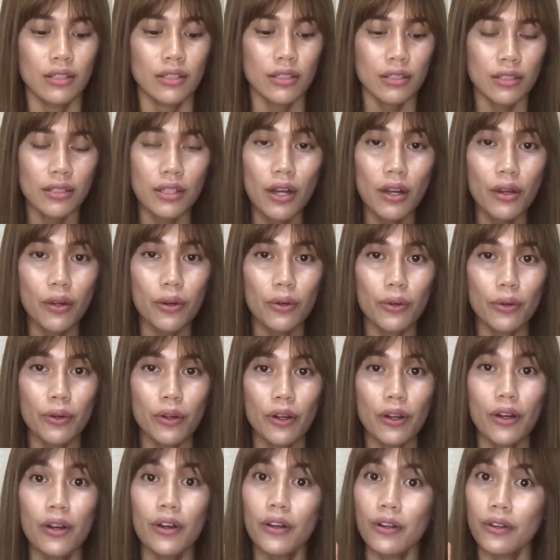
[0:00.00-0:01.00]
So
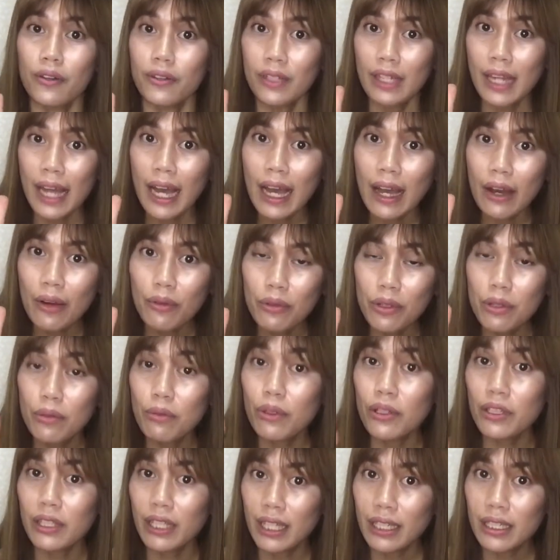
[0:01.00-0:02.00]
now we
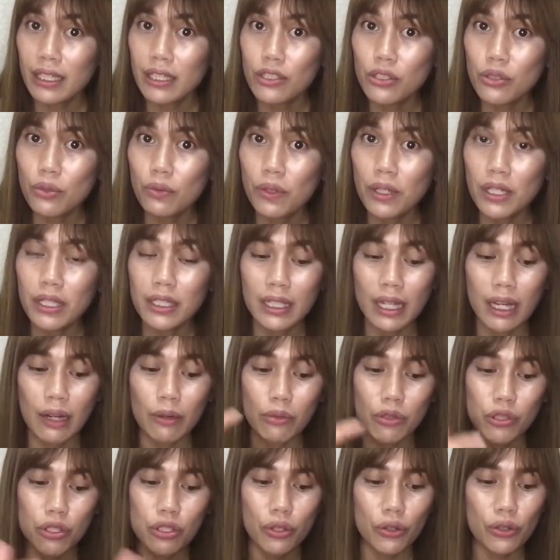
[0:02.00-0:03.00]
will get into it. I
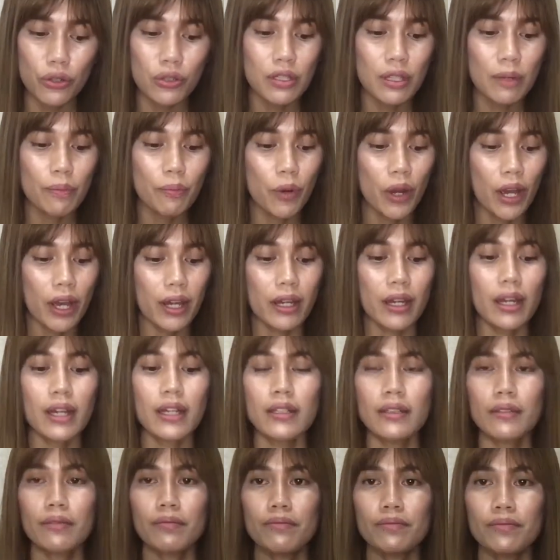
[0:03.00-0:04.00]
will show you the
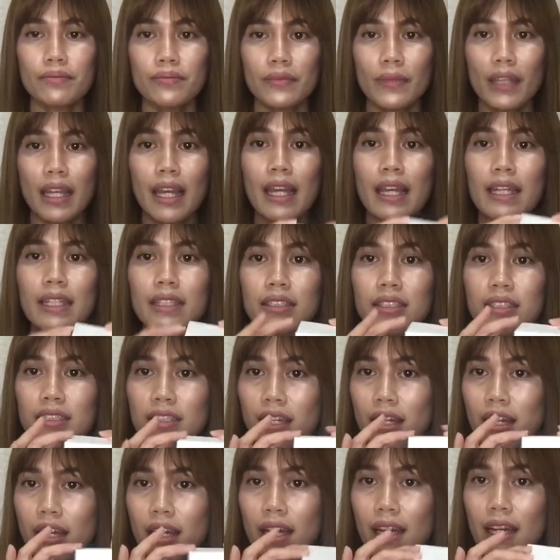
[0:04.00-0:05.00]
product. And
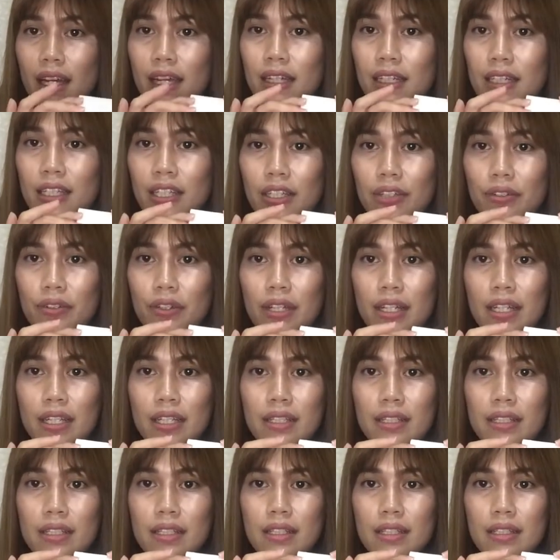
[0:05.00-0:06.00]
ta-dan, here it
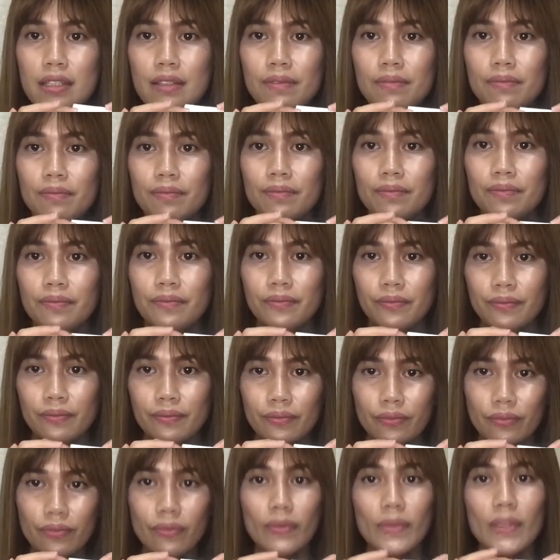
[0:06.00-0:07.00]
is.
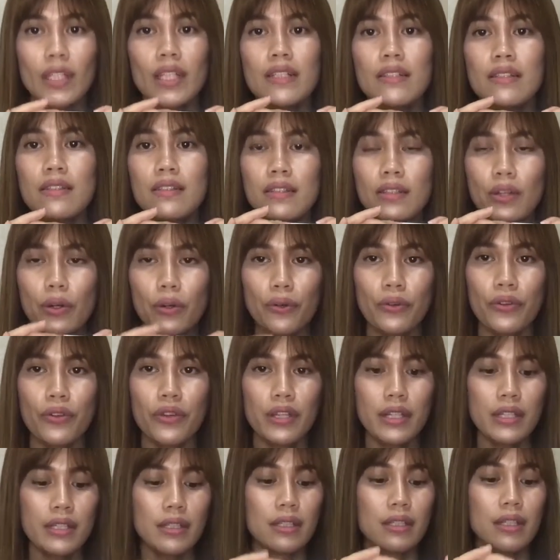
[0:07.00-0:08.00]
So
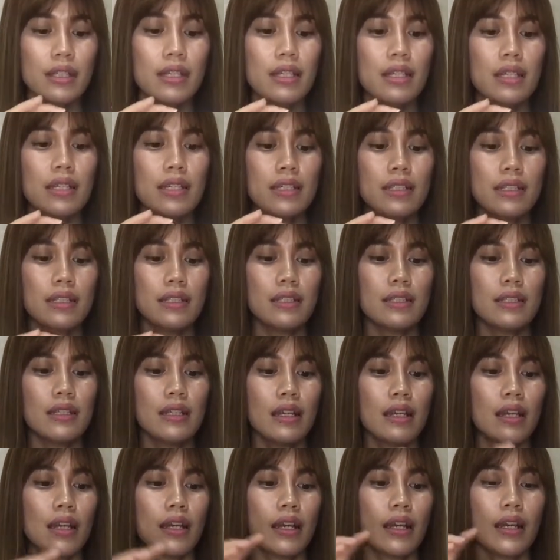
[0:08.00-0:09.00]
this is
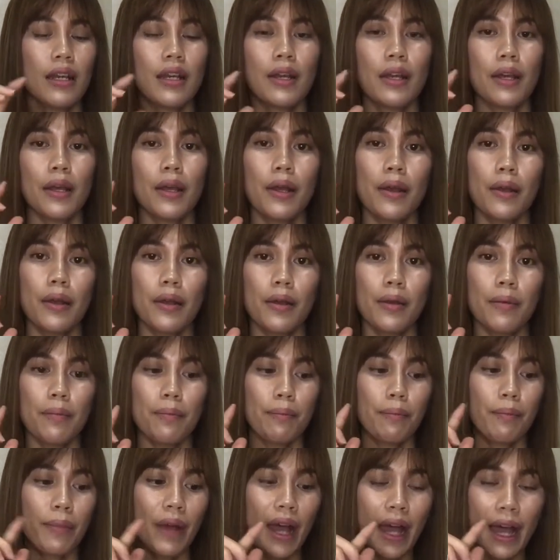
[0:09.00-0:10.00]

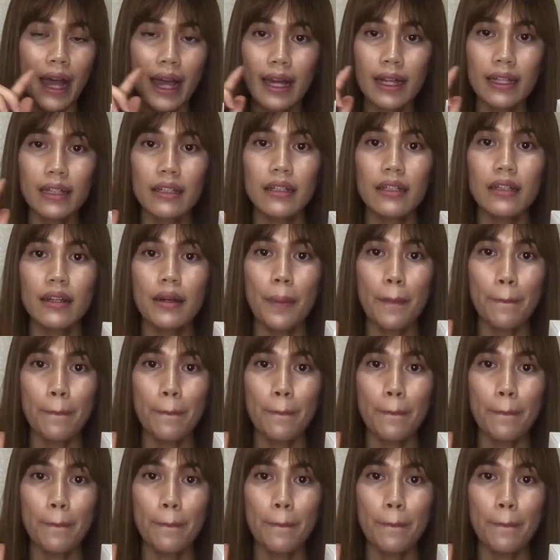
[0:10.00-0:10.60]
Pack